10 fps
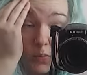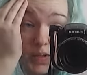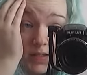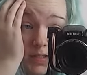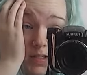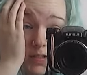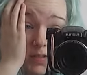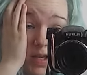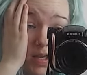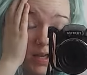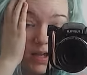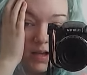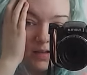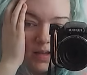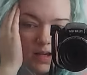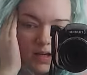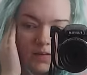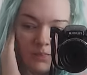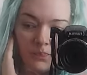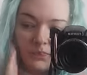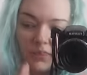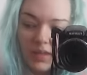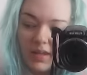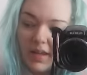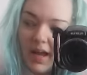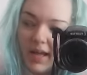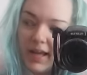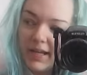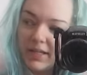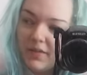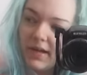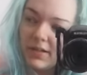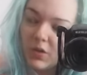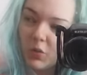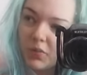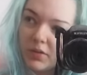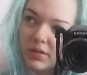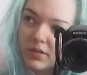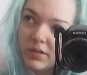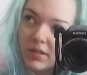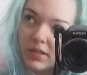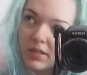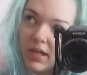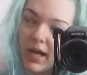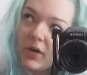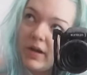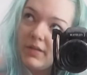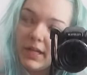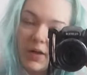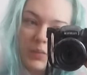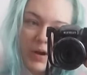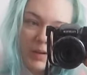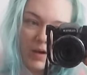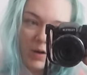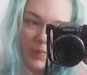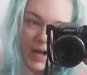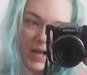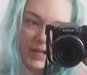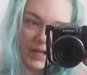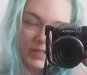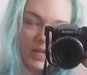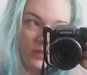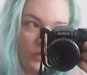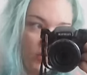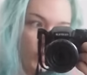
business and then I kind of ended up... I got everything out of the Primark bag and then I thought, you